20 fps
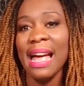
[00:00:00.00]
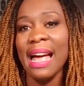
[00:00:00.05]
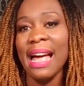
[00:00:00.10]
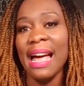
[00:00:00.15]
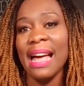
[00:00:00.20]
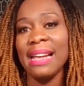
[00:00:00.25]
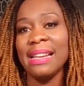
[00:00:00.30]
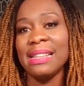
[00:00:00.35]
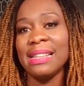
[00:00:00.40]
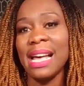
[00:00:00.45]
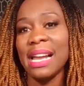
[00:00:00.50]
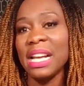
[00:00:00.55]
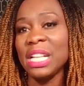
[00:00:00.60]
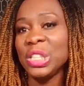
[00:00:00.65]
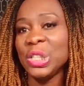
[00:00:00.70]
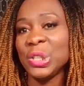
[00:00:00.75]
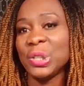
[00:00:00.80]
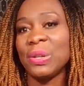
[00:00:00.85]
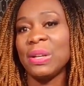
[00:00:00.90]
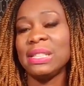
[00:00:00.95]
and that
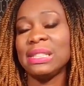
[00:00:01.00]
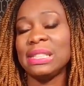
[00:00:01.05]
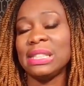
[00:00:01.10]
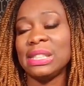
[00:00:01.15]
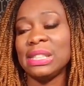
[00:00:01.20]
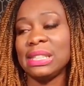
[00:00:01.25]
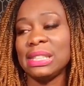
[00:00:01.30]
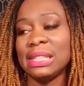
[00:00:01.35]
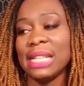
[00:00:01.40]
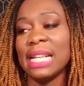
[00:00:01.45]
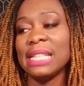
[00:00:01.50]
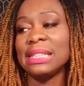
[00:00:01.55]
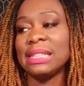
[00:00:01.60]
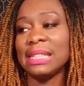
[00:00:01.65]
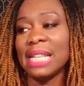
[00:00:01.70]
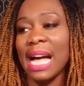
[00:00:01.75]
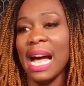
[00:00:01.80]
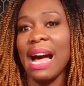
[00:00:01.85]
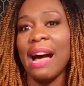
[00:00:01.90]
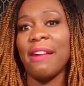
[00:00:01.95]
endurance
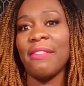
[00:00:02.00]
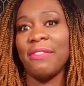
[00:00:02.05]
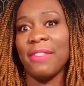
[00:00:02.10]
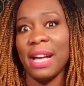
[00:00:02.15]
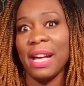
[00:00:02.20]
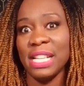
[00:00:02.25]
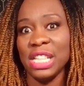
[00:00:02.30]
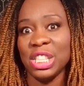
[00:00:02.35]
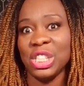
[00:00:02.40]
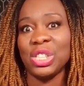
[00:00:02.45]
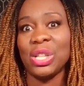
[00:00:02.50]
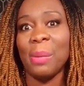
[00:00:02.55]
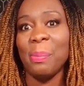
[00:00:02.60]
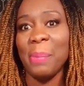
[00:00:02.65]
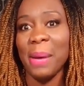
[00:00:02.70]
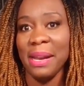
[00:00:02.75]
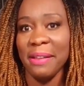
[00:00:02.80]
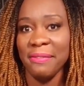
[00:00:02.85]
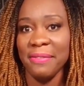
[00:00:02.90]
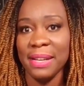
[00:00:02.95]
tends to have additional
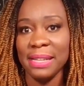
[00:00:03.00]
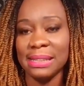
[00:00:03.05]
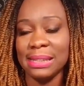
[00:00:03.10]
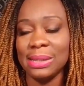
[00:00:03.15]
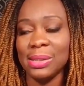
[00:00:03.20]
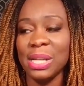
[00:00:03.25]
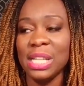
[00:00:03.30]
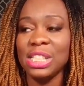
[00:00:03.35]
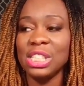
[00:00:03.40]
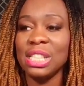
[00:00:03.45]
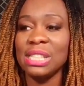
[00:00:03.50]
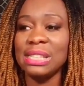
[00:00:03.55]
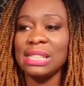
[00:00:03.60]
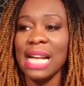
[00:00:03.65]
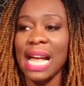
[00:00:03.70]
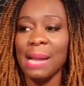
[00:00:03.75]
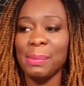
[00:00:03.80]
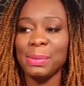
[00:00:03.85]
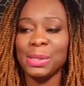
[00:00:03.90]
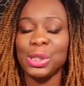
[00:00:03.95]
benefits. So it just
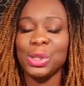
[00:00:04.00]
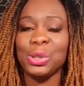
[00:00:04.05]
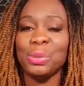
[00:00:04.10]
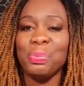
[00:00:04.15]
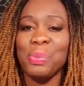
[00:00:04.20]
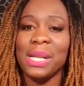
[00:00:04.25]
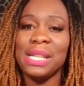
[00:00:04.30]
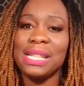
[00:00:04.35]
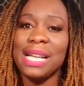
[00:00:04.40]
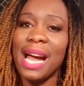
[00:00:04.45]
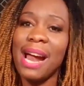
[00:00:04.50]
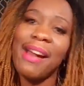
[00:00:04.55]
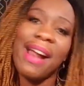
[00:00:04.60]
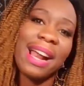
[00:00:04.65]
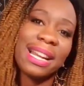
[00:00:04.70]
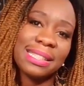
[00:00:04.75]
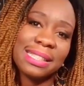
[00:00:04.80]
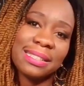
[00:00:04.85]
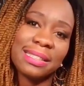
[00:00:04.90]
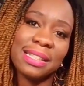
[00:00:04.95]
helps you build
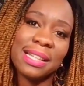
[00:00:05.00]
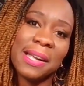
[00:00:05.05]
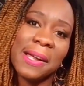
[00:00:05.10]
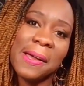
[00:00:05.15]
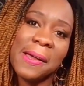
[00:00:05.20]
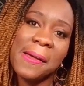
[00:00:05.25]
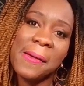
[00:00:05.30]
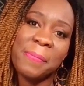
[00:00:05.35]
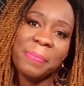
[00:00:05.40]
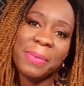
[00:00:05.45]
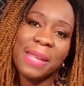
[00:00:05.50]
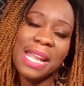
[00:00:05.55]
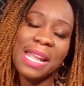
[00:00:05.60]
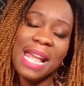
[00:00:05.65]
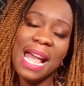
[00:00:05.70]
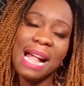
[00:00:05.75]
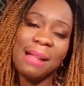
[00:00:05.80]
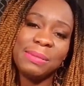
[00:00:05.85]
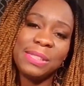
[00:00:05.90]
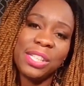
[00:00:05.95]
character.
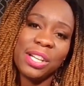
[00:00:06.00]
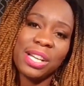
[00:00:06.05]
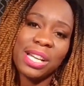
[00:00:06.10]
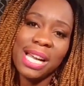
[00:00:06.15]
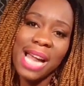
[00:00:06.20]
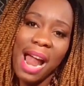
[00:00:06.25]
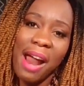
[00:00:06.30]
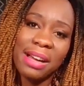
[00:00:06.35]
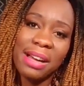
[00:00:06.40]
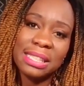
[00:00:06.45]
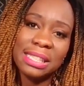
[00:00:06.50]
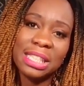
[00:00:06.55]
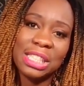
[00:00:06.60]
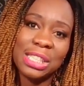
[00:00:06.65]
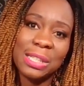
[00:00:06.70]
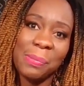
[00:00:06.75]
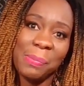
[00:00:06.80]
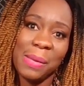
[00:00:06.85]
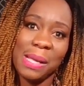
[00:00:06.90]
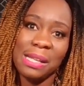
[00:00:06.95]
It helps your character
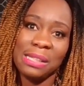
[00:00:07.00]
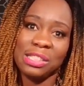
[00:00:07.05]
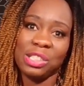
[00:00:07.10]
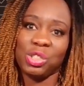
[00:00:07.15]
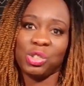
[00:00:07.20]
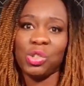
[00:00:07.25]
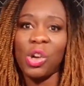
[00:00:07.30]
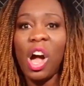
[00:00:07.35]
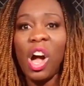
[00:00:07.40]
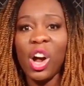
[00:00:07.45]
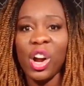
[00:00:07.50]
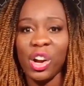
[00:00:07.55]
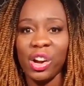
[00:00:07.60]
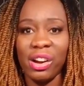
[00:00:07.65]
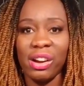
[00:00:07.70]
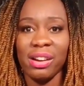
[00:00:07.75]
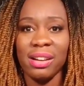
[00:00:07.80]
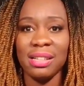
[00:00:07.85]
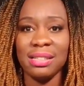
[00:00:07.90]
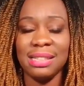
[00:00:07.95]
to be
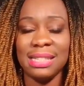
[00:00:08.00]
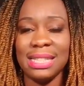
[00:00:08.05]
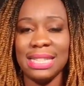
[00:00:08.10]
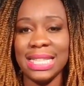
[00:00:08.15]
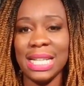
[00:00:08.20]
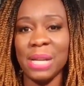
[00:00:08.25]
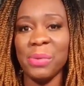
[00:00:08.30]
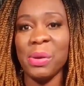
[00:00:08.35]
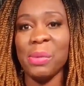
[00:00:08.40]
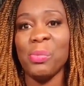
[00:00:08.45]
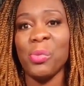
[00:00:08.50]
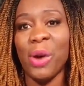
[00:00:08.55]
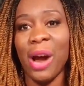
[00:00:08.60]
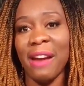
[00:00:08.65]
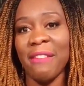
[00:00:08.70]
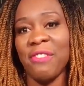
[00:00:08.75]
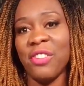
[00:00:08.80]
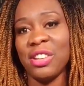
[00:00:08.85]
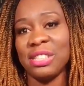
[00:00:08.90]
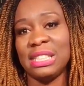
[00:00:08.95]
stronger, to deal with more
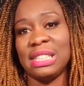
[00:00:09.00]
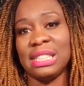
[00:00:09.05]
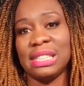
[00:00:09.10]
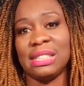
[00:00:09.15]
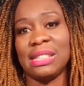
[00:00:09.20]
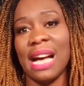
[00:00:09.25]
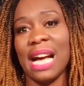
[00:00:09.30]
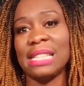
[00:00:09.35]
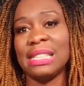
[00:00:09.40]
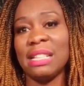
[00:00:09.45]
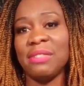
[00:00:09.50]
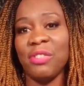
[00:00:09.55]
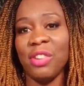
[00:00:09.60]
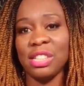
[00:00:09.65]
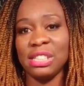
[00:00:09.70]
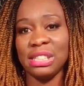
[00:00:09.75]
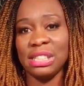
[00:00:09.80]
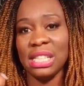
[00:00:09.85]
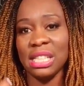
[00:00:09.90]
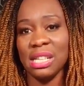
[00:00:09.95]
adversity. So as
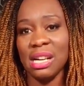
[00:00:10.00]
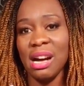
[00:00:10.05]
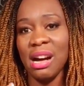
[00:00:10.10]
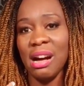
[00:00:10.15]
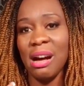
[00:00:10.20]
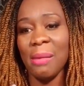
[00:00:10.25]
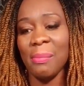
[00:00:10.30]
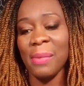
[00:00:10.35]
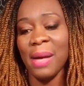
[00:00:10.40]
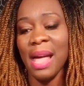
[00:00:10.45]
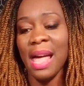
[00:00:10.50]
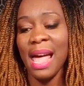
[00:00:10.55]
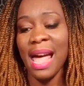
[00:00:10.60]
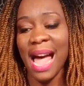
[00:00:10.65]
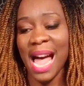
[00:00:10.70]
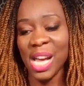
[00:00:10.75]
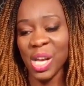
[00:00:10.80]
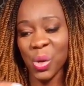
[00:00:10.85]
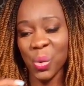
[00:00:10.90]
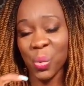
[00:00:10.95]
adversity come
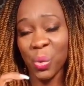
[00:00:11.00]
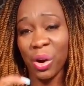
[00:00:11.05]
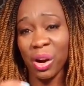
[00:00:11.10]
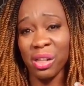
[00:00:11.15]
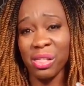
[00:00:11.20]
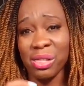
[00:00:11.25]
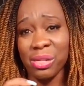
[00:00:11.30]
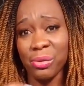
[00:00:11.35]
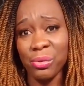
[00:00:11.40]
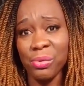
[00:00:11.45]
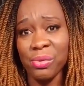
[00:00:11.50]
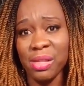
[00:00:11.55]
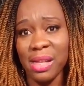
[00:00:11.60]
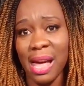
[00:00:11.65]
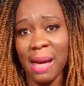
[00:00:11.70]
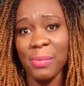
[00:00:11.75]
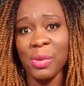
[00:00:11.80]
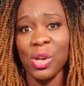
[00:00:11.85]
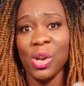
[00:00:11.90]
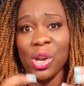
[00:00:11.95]
and you work through
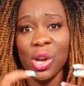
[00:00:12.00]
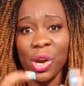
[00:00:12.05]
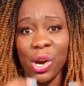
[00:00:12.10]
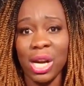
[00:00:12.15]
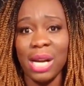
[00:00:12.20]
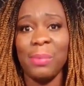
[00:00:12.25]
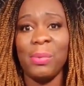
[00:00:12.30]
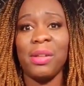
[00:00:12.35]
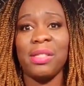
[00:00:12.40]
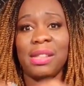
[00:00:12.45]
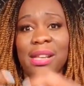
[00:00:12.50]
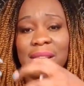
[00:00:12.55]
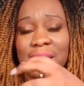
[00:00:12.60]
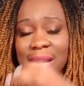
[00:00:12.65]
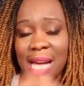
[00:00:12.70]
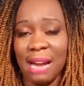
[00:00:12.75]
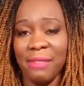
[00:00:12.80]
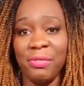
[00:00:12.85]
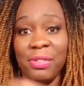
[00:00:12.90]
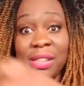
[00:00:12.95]
them, you learn about
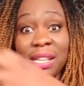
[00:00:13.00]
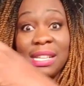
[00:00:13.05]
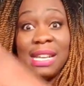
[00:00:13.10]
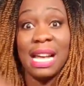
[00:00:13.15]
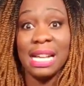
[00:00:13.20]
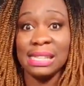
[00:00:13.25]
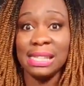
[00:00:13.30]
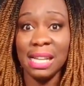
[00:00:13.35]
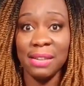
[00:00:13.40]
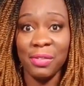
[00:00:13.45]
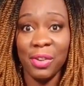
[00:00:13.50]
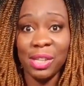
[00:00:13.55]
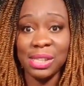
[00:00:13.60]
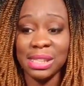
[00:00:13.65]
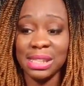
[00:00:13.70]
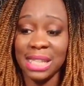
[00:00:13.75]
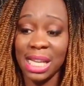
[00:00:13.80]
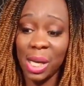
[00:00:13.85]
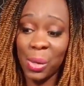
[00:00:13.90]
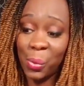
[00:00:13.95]
that for the next
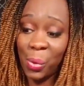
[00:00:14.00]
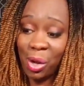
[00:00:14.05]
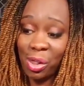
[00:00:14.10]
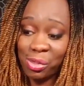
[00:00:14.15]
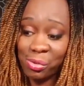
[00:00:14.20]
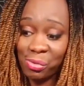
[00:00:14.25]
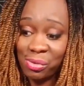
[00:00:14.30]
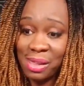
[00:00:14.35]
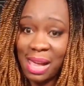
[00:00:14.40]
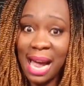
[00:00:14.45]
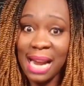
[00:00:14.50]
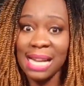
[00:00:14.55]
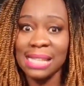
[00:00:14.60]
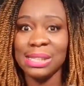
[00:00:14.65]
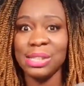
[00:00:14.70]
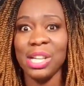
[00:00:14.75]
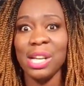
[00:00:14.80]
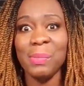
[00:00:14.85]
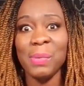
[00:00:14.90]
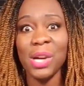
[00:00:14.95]
adversity and you work through that.
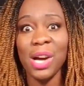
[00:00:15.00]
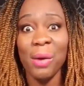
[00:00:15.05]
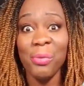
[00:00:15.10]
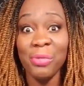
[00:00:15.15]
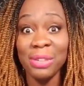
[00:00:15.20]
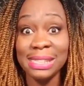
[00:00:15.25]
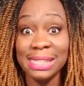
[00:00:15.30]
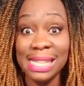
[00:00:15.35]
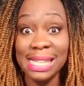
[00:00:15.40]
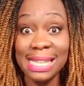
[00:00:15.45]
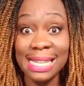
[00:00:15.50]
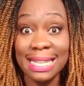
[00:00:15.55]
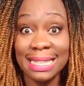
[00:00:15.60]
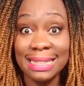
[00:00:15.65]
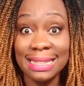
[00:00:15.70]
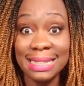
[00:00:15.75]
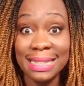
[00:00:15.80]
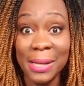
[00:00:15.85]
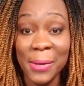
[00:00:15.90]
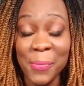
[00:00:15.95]
And so you become
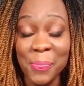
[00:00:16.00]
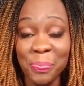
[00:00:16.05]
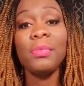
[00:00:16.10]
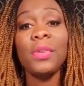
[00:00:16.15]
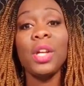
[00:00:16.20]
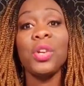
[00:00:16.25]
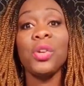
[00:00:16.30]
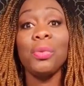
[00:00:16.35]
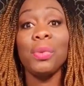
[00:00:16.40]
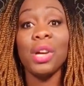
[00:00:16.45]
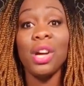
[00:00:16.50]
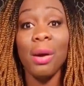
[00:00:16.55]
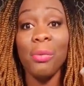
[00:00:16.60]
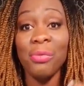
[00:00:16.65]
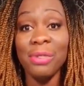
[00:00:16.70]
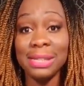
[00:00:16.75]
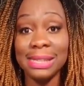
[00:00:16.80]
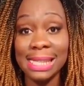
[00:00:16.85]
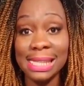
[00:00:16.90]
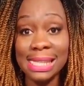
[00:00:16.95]
resilient. You
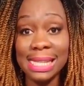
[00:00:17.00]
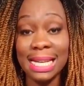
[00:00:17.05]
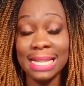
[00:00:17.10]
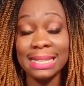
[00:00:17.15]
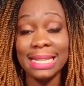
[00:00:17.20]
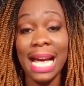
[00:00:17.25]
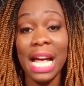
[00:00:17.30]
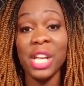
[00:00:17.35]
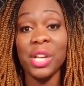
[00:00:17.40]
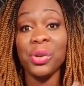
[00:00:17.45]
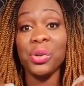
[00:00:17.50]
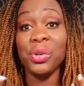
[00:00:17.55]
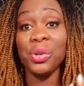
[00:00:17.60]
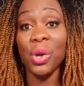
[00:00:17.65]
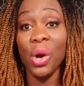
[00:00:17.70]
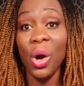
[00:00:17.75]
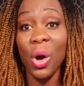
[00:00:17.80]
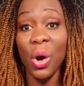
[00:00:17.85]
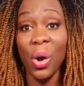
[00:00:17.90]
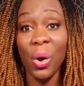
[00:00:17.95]
become resilient and you
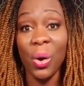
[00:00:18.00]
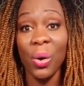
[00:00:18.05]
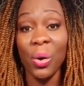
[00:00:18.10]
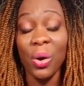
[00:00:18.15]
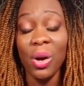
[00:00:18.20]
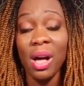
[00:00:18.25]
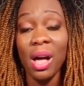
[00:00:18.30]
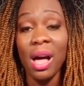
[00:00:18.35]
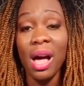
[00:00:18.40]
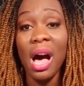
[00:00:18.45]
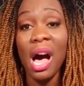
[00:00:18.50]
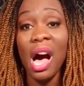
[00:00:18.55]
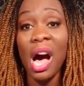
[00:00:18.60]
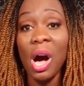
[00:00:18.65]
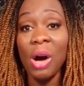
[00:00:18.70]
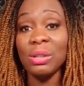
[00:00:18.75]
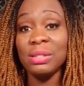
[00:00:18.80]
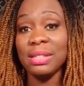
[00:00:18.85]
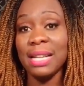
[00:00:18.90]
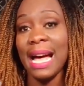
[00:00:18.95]
know
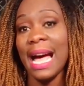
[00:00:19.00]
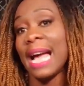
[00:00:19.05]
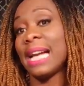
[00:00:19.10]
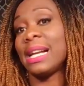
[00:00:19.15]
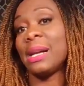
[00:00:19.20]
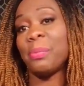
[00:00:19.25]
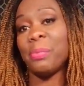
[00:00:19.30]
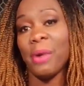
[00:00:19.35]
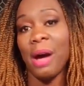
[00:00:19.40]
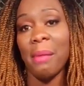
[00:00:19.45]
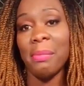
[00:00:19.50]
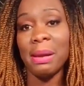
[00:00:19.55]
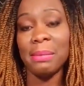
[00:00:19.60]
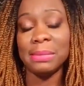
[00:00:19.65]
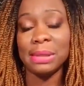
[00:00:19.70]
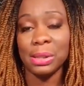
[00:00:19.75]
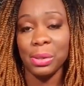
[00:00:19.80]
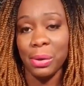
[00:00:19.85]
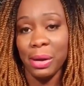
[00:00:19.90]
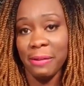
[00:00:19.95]
how to handle
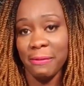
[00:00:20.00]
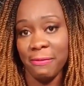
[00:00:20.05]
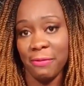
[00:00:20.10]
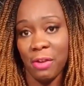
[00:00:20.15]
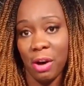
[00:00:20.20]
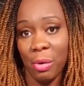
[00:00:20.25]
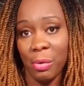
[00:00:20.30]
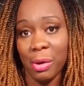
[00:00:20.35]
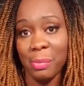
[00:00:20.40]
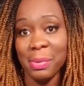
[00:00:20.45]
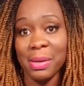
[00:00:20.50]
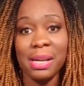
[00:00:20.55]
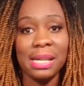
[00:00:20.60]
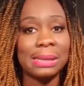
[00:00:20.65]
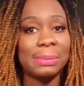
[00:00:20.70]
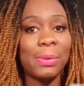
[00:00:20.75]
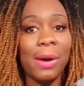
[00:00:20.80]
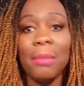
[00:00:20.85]
problems going forward because